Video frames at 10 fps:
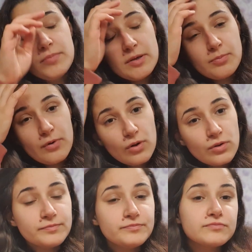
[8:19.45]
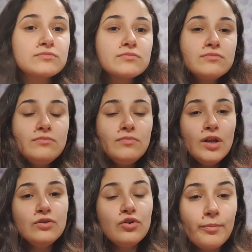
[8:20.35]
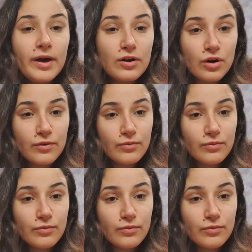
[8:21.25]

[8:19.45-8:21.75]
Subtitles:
people, no matter